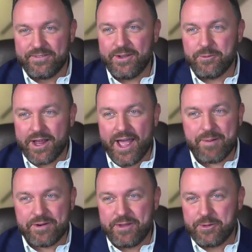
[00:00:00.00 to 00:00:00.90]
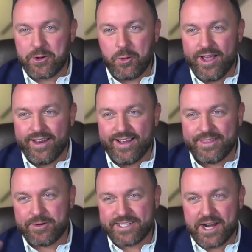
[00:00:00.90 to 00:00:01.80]
what happened if he would have quit?
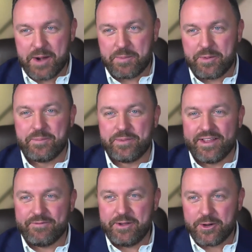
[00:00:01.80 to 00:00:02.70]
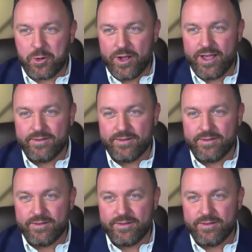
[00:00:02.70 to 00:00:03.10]
Not the retirement part, but like if he'd have quit,